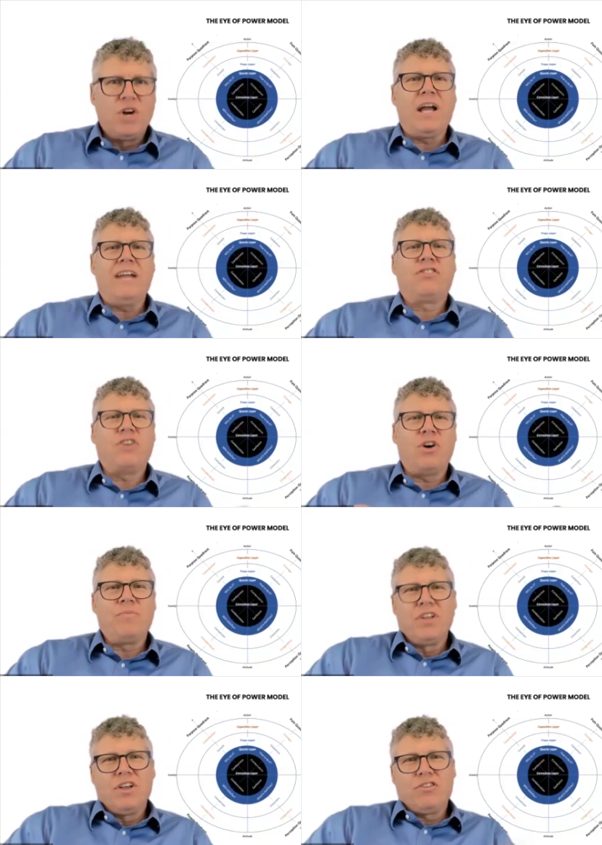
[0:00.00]
right?
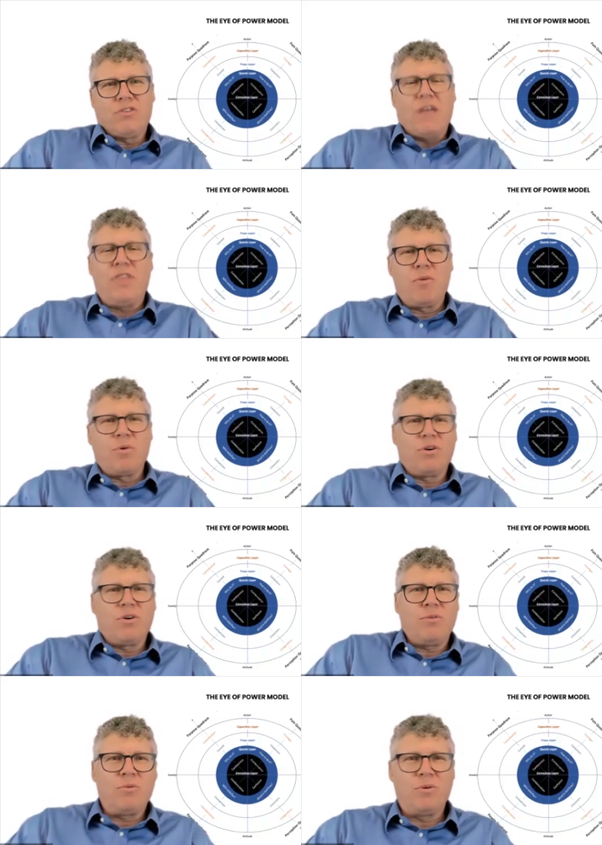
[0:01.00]
So I think
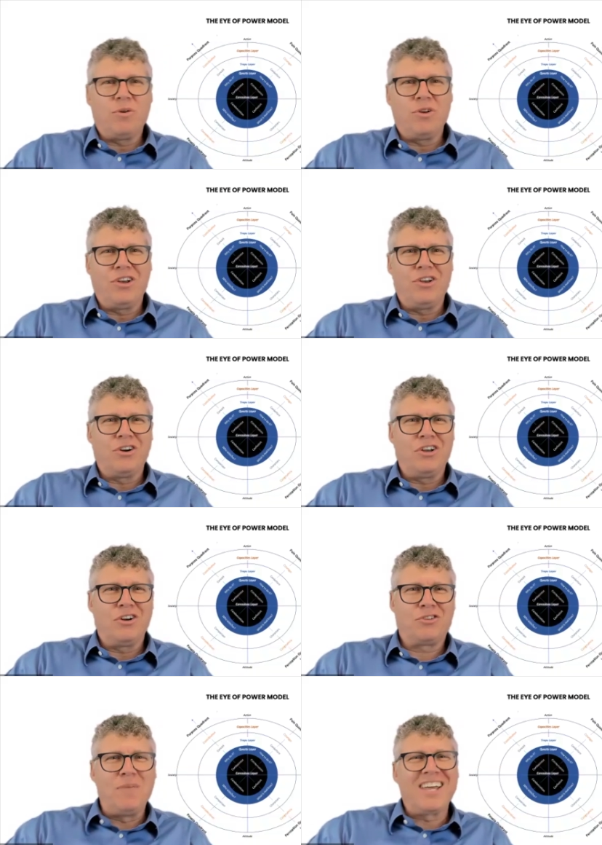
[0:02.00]

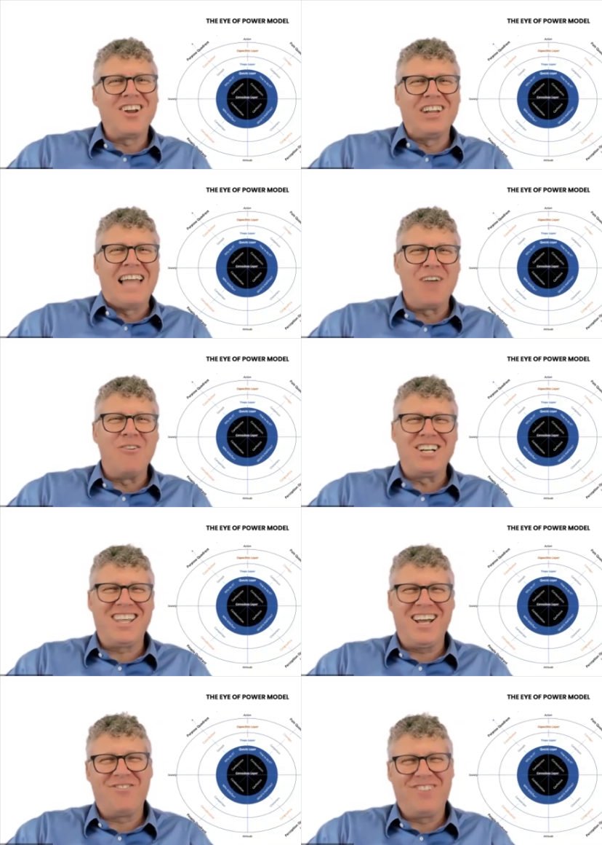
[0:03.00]
you're speaking our language there,